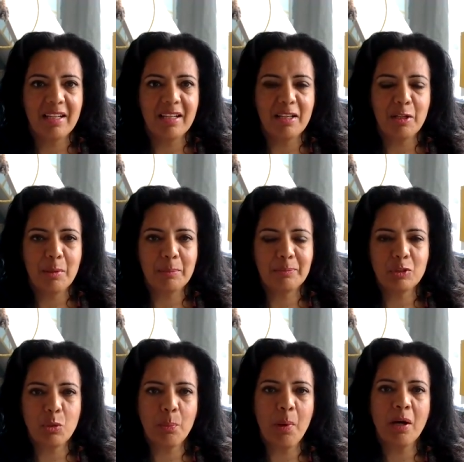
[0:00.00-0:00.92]
Um,
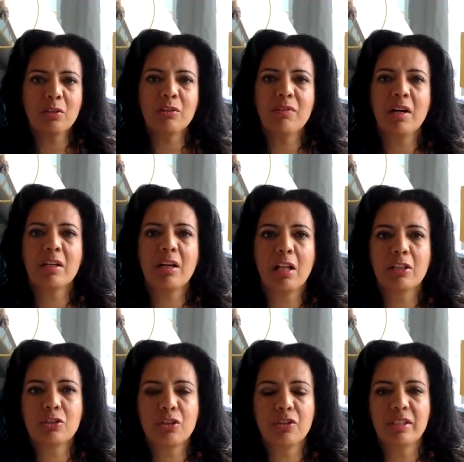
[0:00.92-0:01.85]
so, part of our
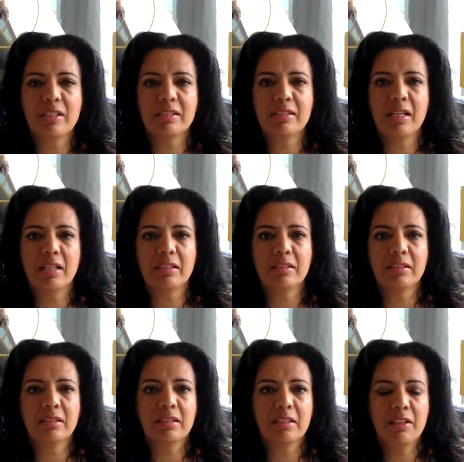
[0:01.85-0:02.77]
culture is that
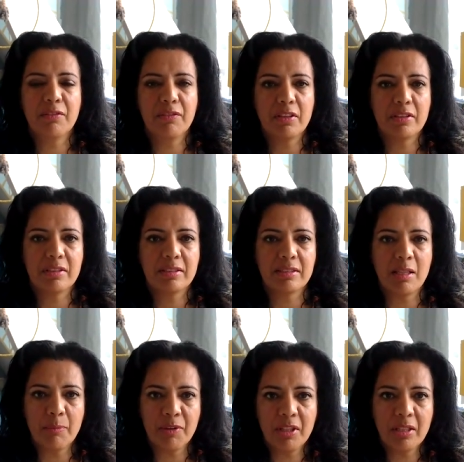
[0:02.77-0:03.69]
if there's
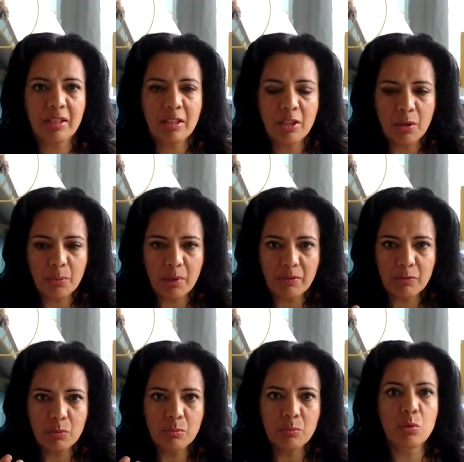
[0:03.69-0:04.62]
something, we
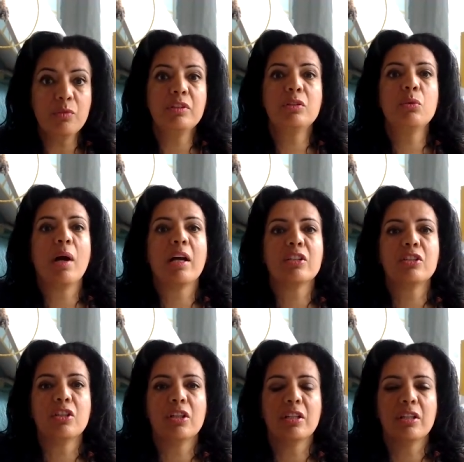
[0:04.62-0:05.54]
have to move into
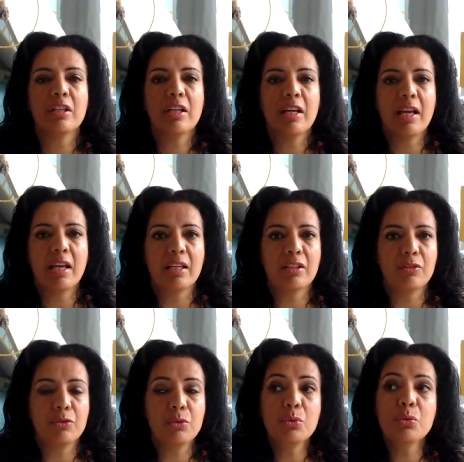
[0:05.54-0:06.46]
action
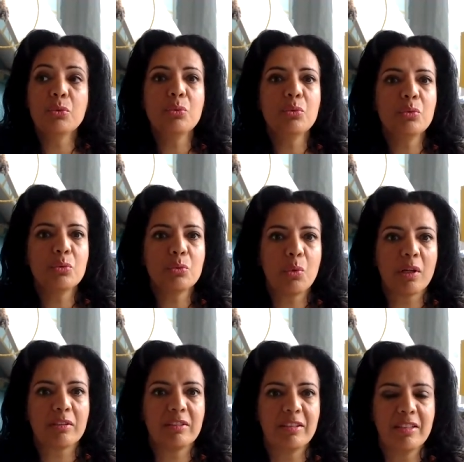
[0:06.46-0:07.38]
and do
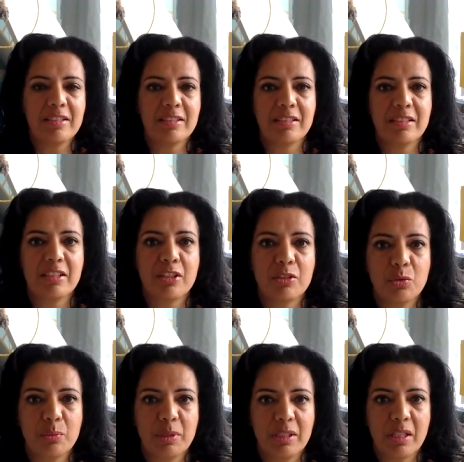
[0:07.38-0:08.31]
what is needed
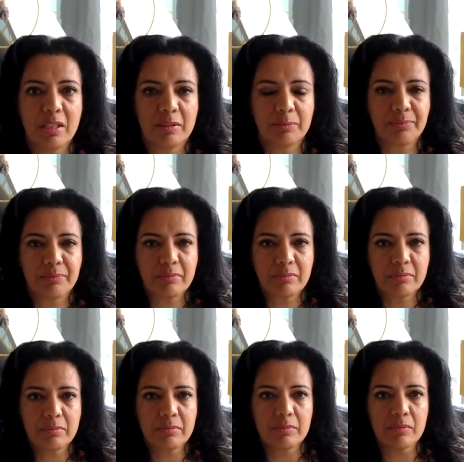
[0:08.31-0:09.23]
to be done
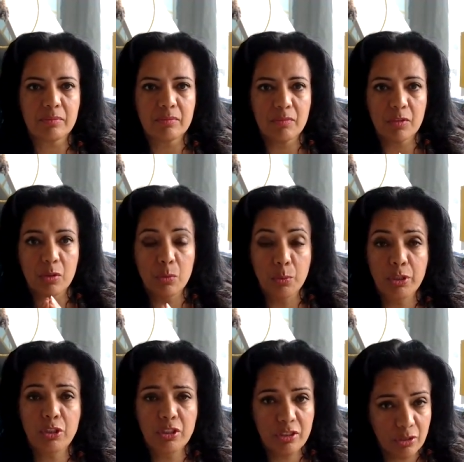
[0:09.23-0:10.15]

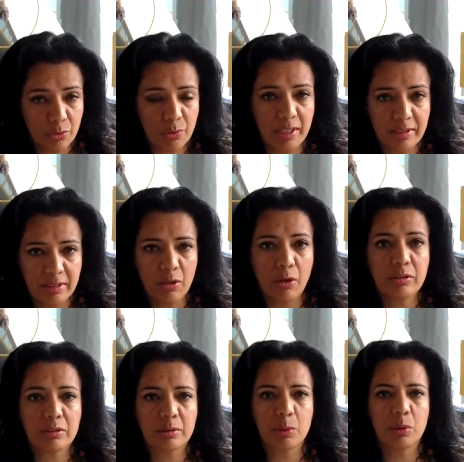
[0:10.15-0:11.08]
which is great and
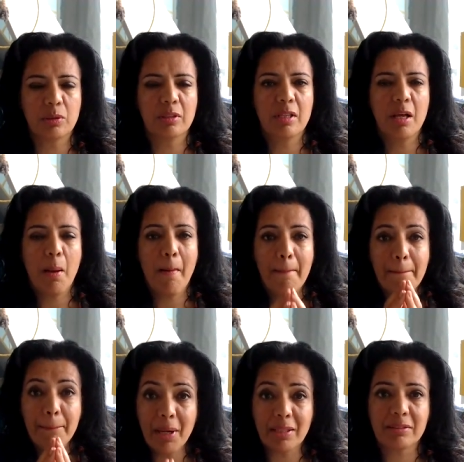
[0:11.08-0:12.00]
honorable.
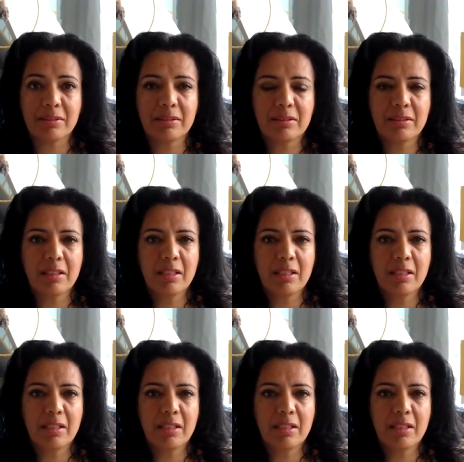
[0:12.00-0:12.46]
But